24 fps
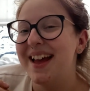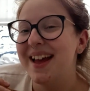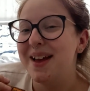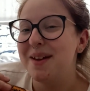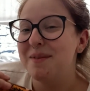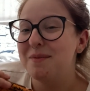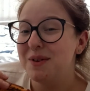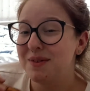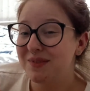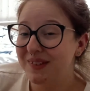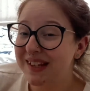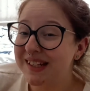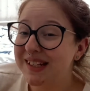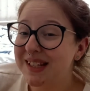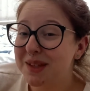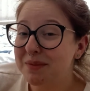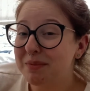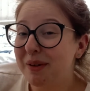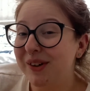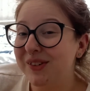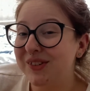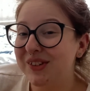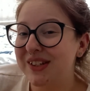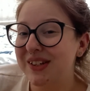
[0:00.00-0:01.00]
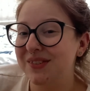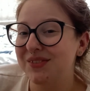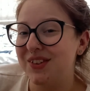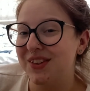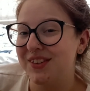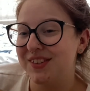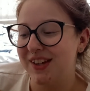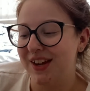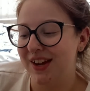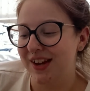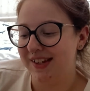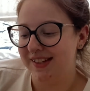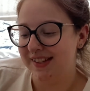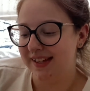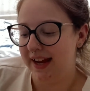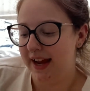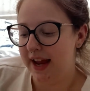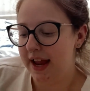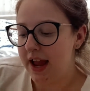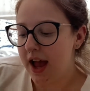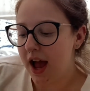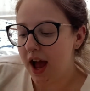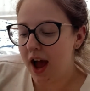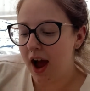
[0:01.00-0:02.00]
moving into the positives of
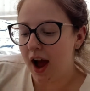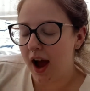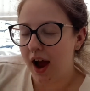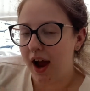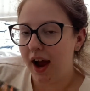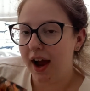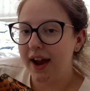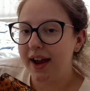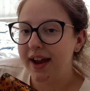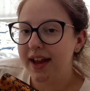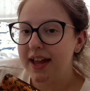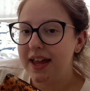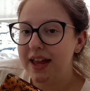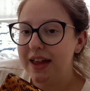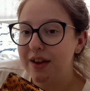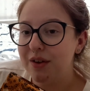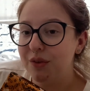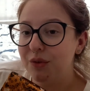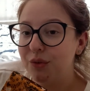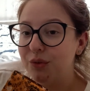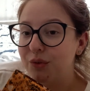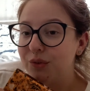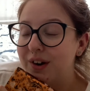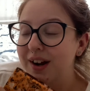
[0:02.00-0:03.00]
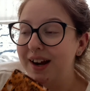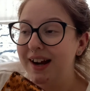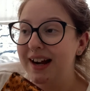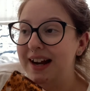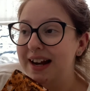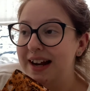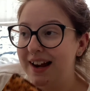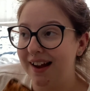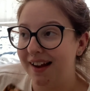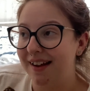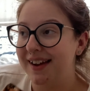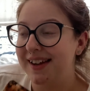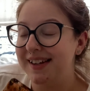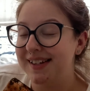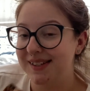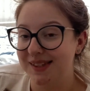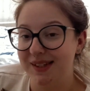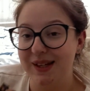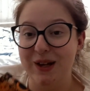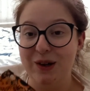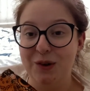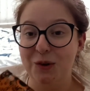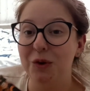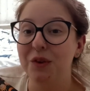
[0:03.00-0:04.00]
Circe, I really liked
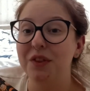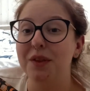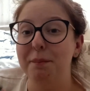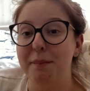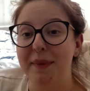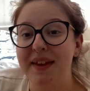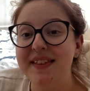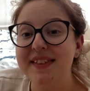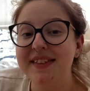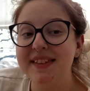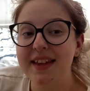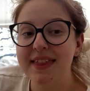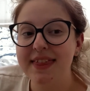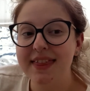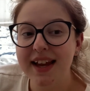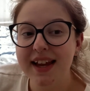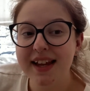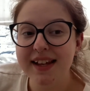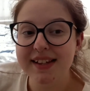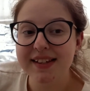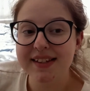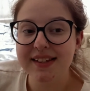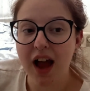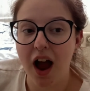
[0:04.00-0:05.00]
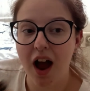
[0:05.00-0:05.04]
seeing all the myths in this.